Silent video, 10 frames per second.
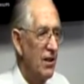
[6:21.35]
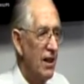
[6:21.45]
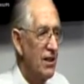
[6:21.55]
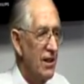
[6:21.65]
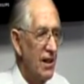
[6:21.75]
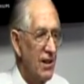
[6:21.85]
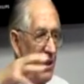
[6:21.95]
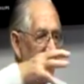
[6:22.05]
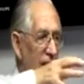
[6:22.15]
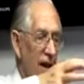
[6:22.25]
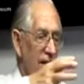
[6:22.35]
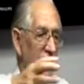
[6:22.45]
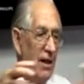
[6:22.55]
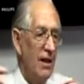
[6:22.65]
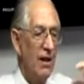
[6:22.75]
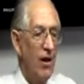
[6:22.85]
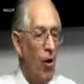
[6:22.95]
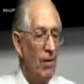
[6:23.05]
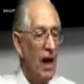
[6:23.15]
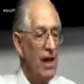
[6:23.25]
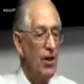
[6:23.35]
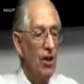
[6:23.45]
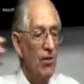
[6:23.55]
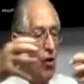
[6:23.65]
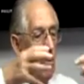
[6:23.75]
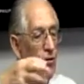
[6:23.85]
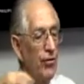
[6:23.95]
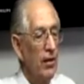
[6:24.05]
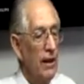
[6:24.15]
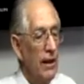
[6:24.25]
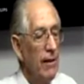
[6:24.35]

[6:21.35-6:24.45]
It's a like a combination of all three.